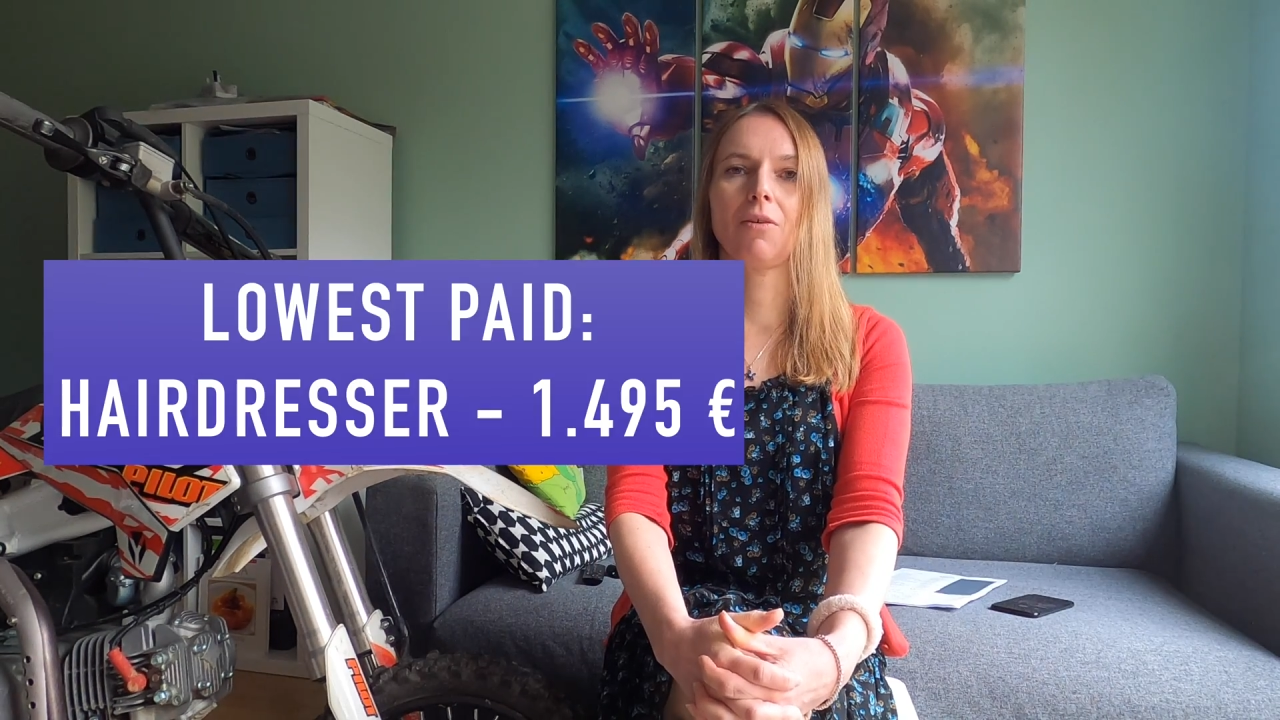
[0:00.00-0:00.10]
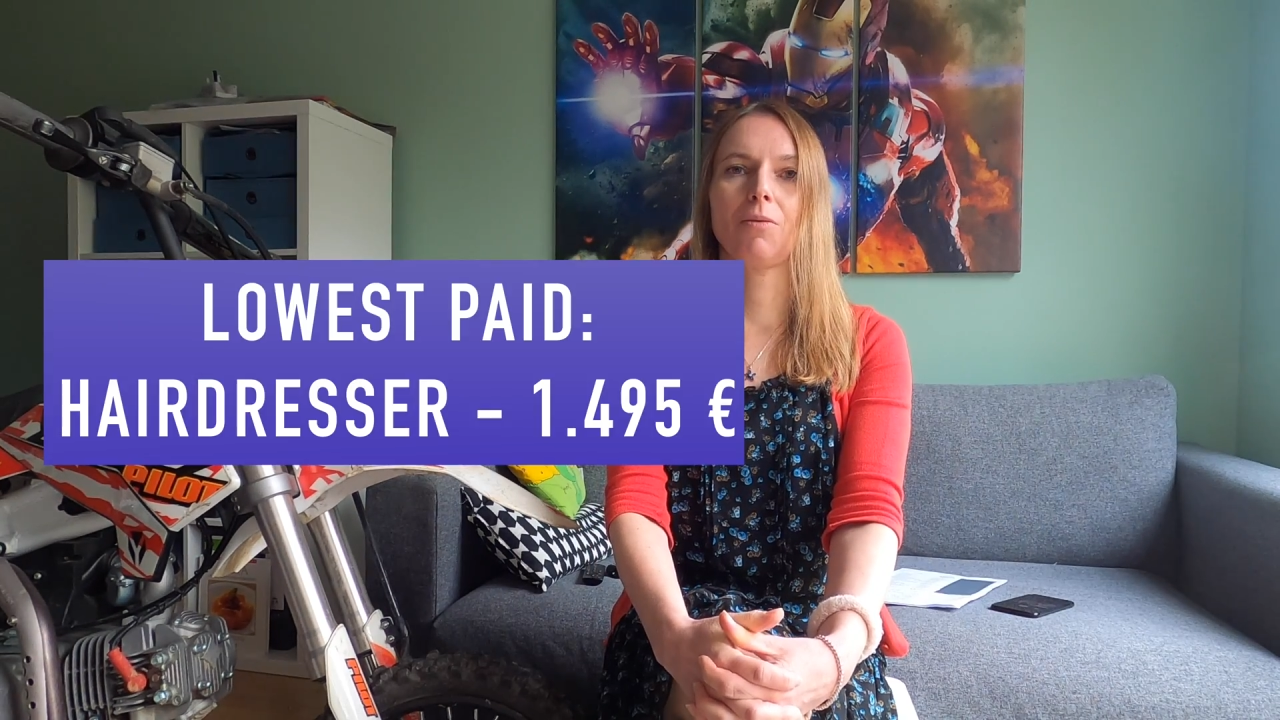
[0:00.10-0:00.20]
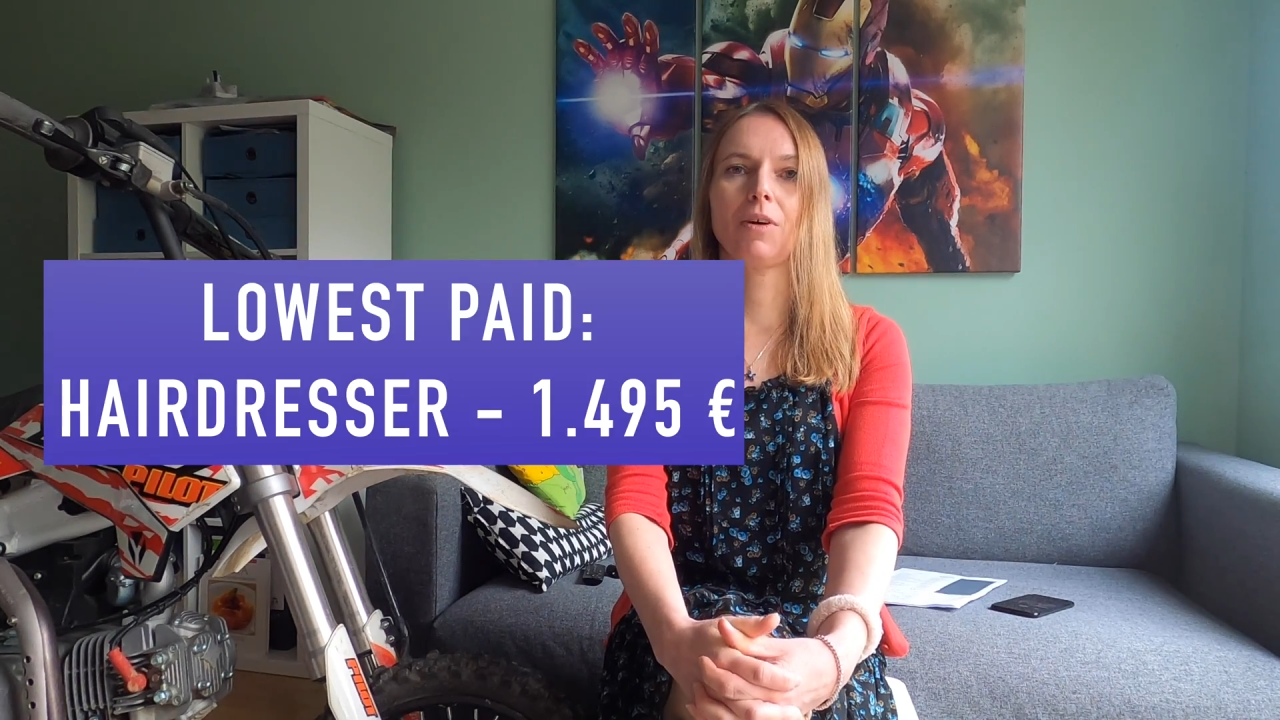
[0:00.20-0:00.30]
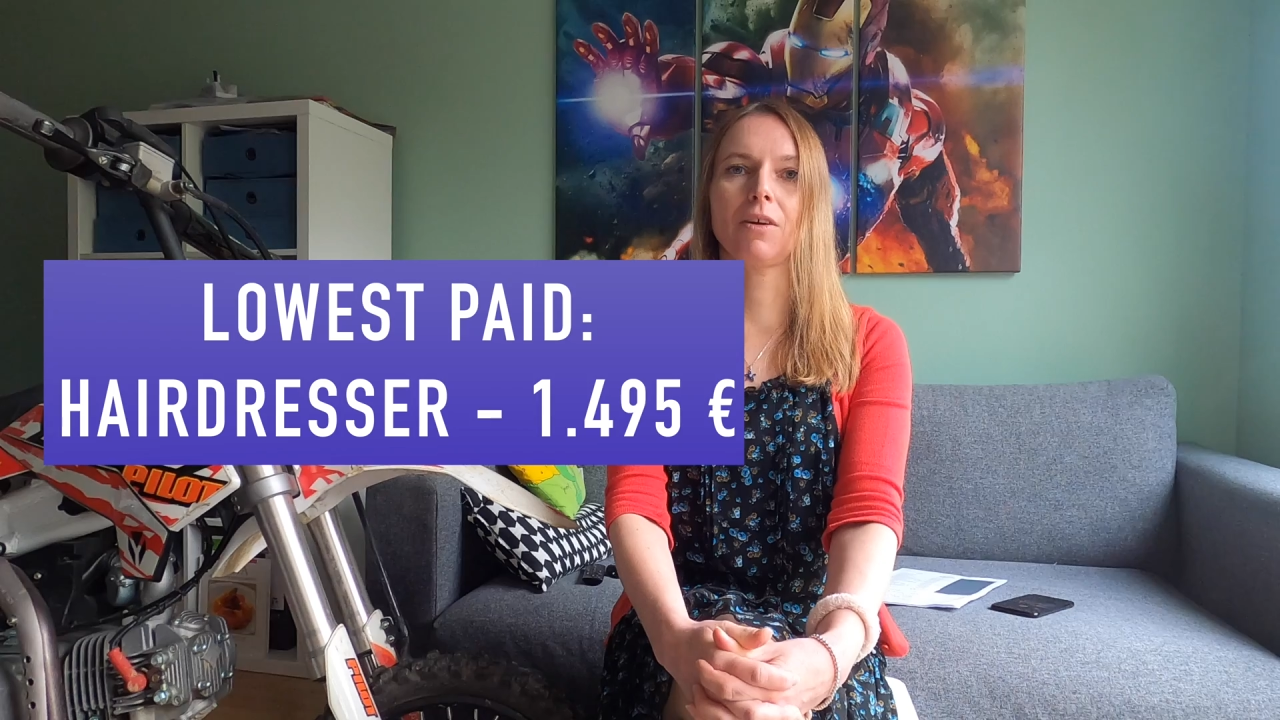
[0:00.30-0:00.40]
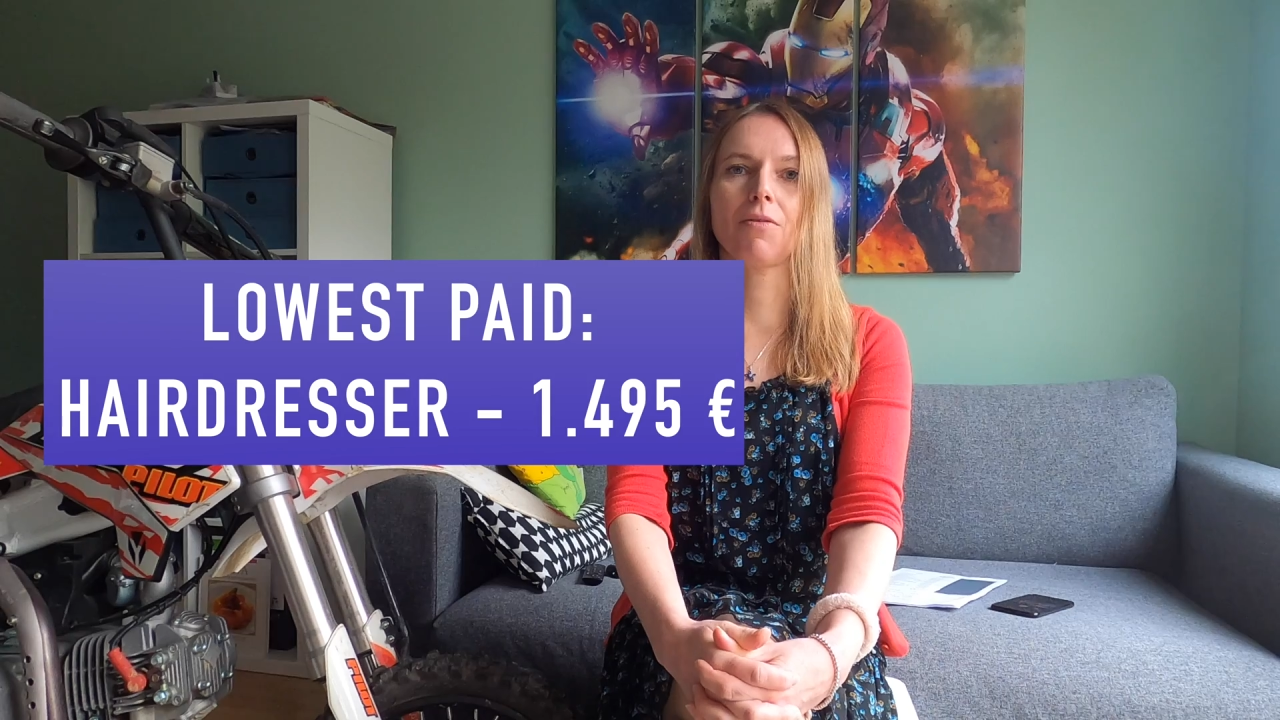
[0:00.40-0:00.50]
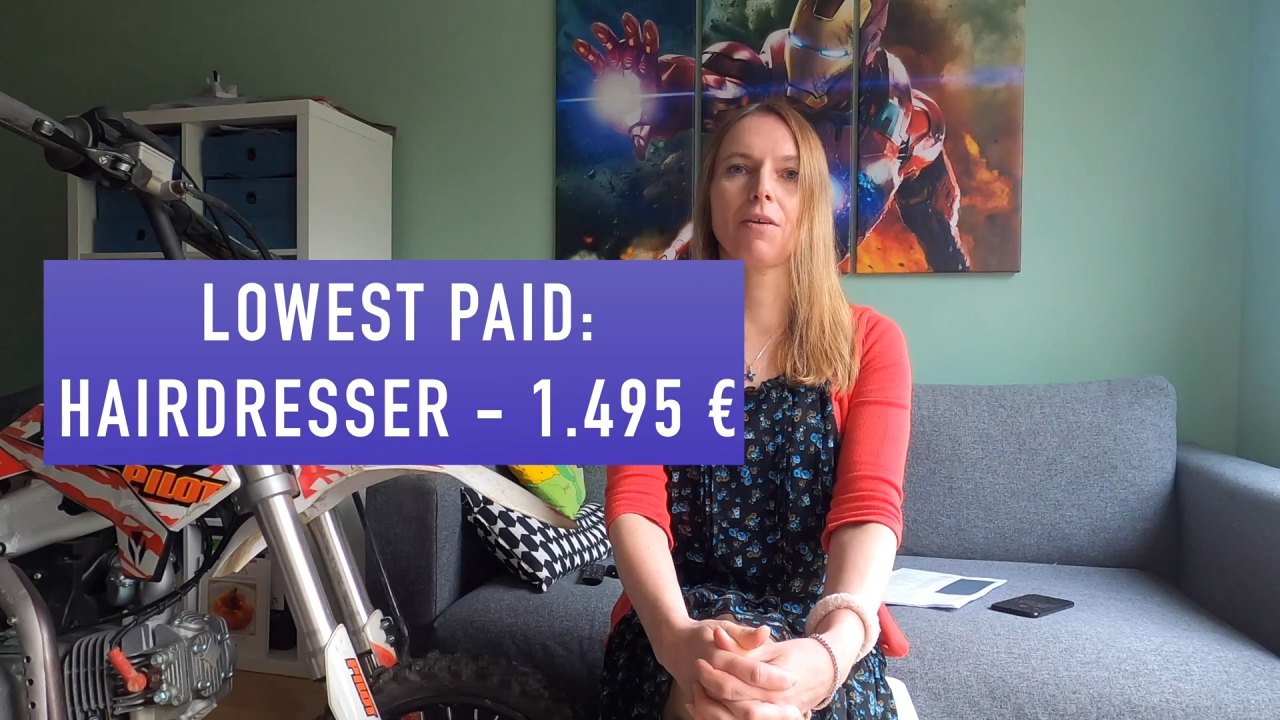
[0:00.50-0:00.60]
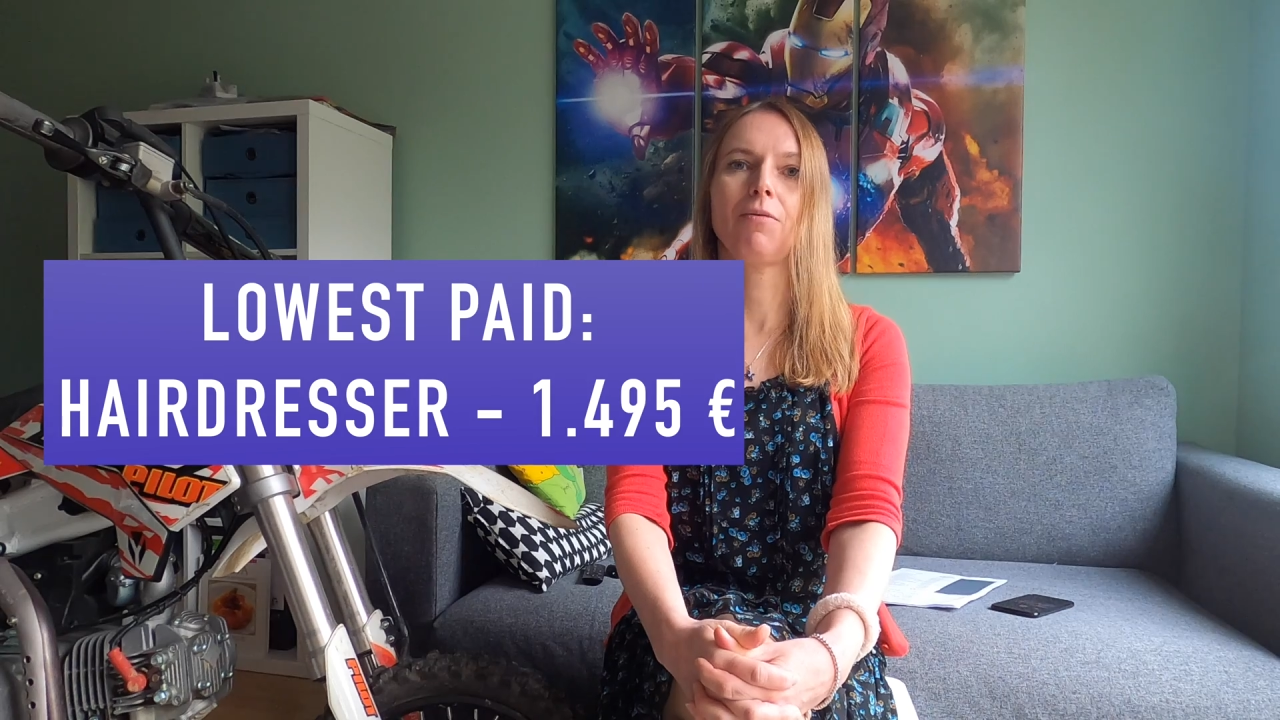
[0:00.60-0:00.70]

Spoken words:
one of the